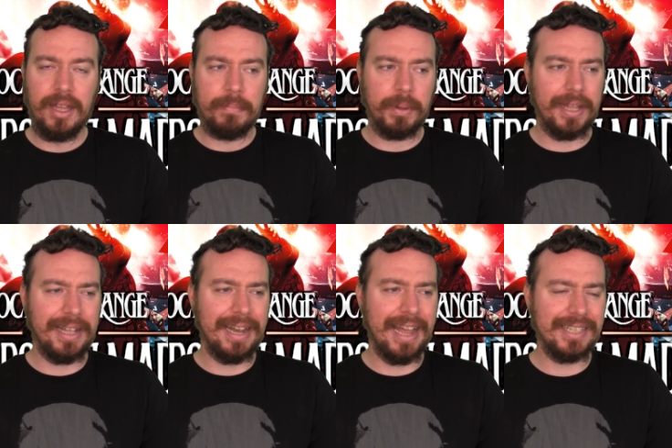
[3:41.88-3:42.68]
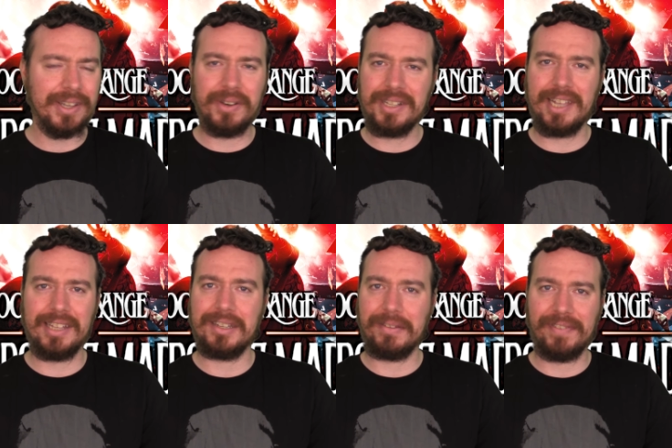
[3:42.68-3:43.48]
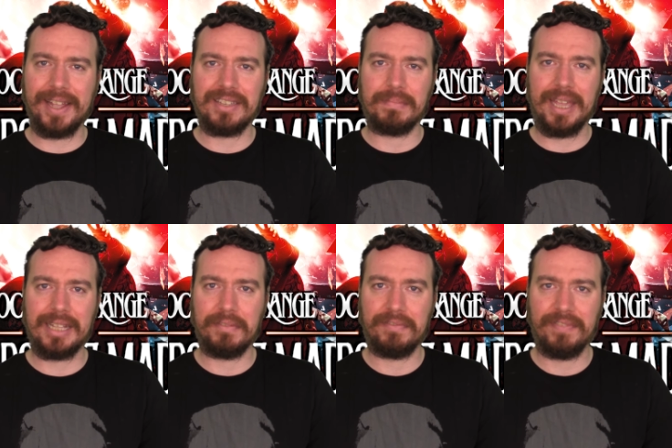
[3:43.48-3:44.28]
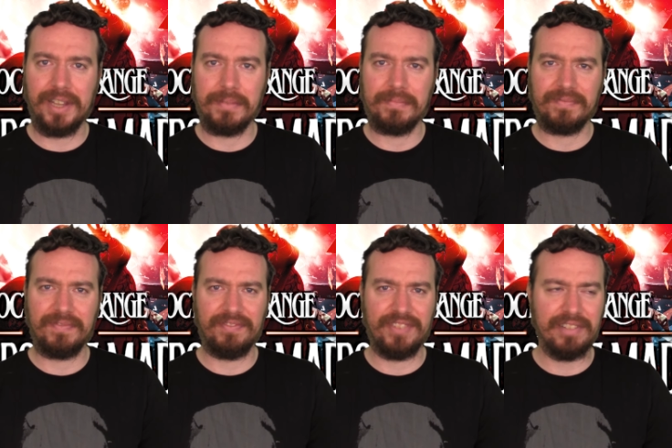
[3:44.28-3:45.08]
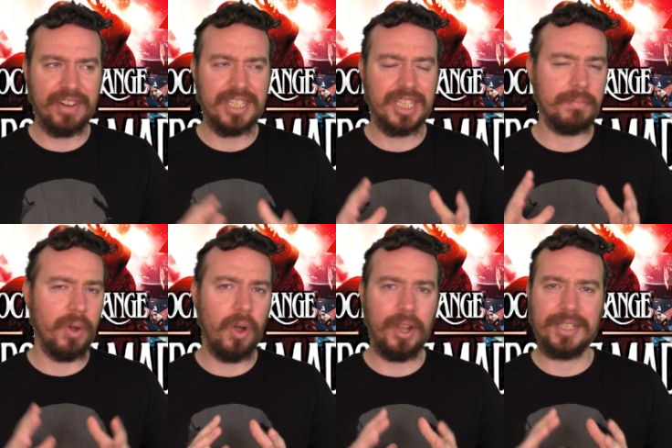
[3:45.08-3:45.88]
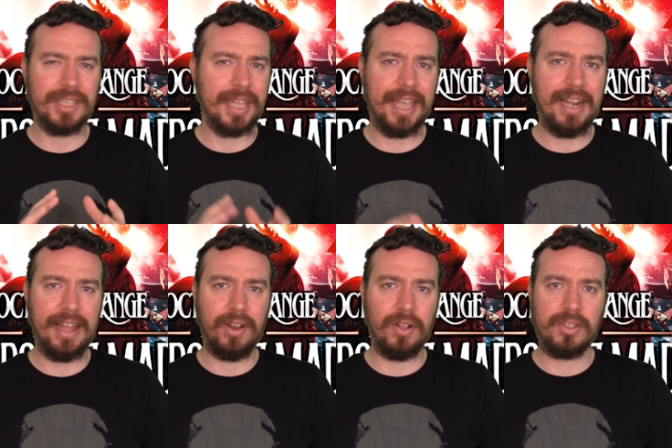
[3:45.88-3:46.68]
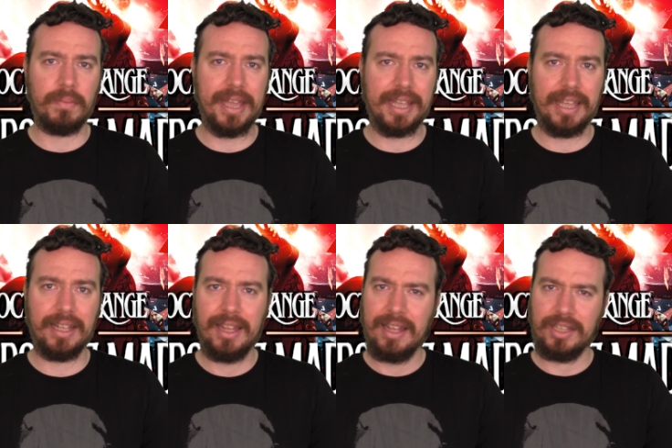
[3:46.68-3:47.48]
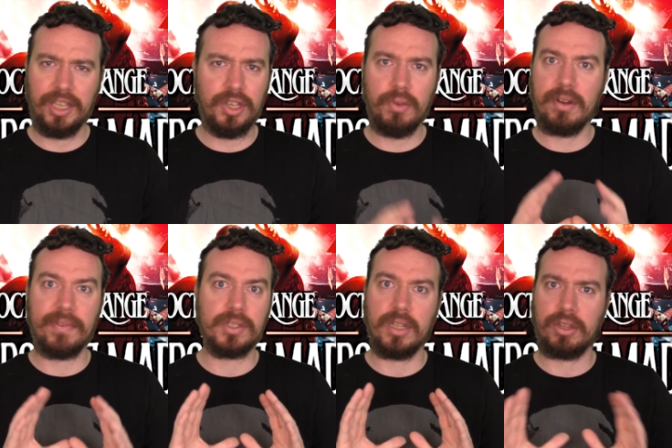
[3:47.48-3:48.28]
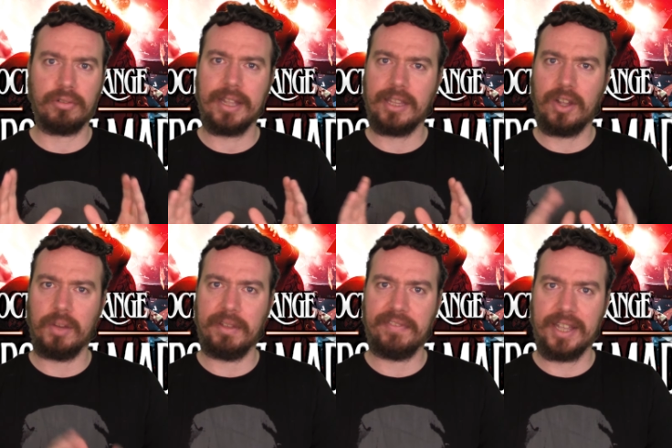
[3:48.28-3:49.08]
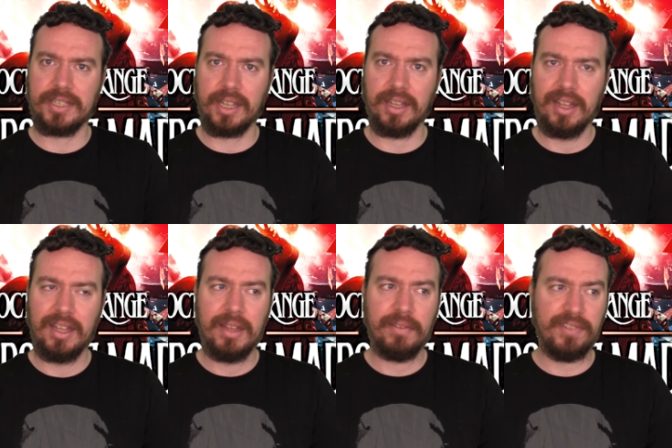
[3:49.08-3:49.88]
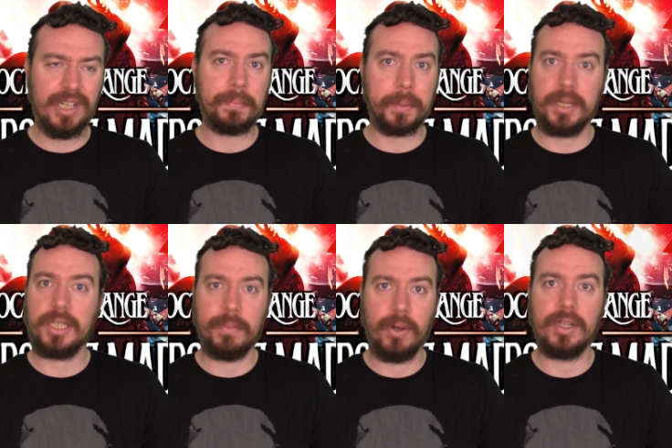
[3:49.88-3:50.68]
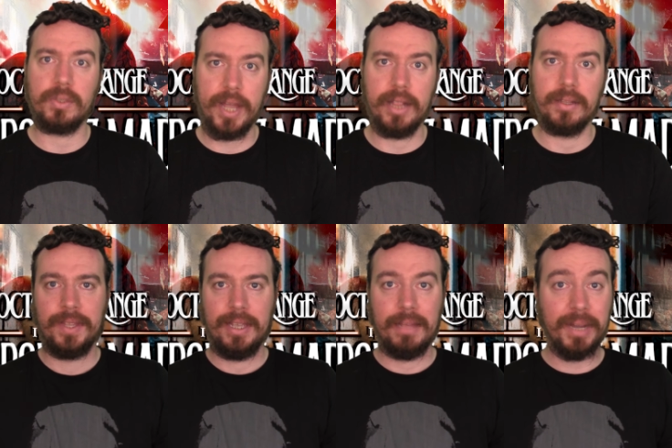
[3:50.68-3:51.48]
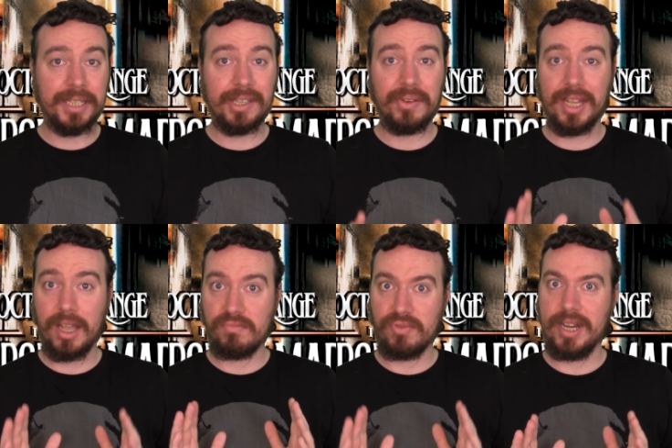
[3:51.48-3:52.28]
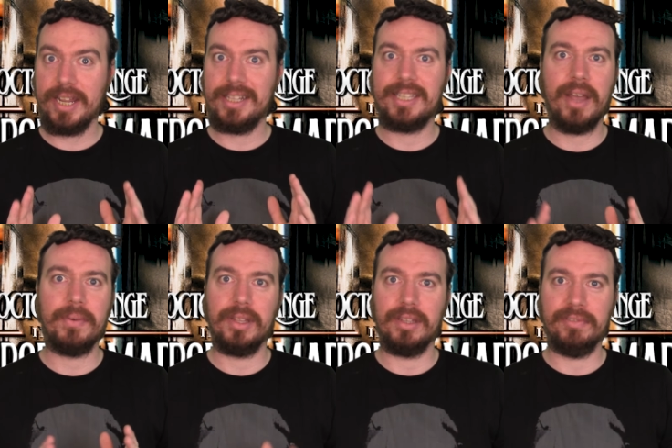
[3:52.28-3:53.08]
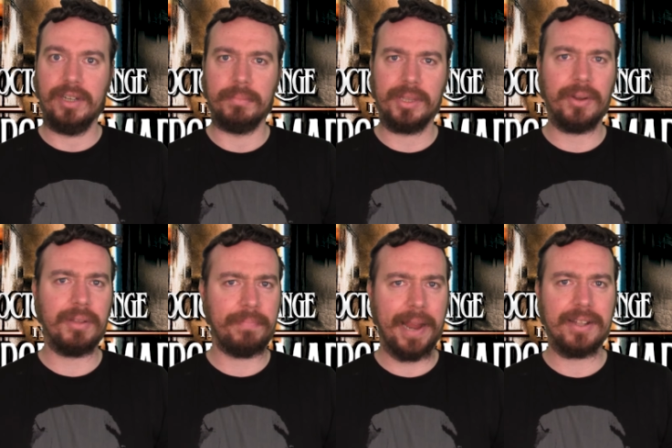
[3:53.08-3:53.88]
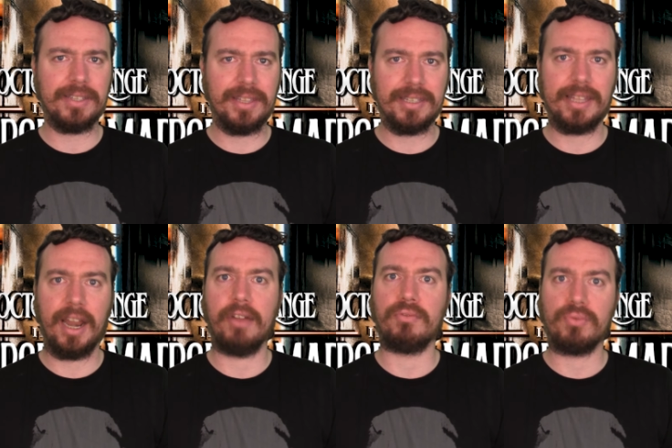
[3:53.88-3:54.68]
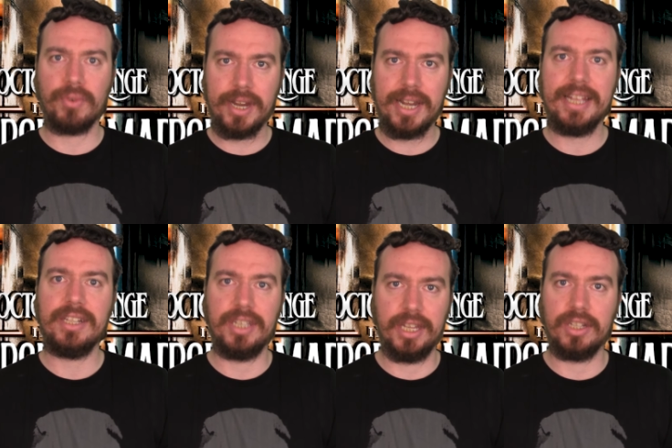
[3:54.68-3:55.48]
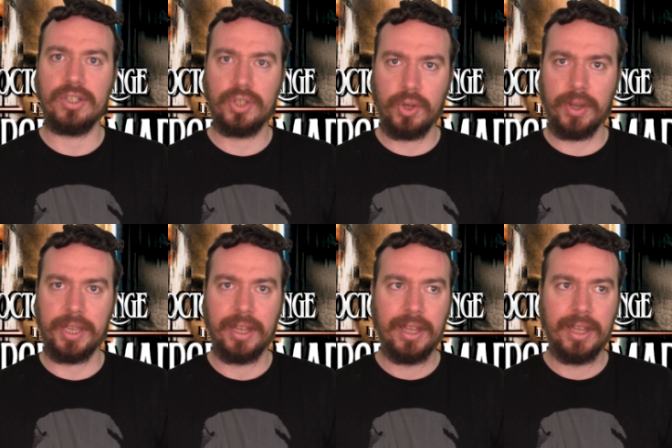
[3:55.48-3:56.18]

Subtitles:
but it has the unintended effect of making the film feel very small in scale and also making the universal threat they could be facing feel pretty small as well. It might sound like I'm really down on the film, but there are parts of this that I really did enjoy.